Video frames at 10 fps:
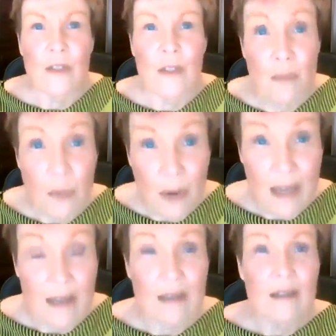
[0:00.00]
on the
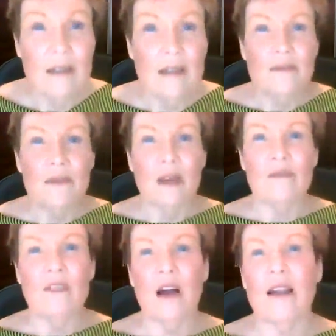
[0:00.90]
brink of
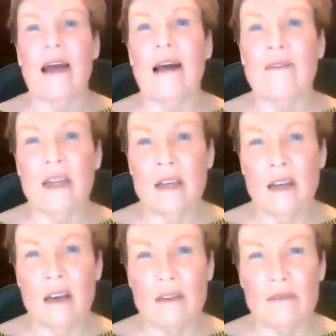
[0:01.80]
not having
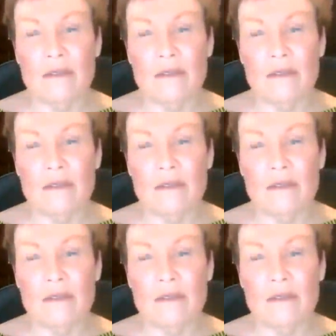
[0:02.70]
enough.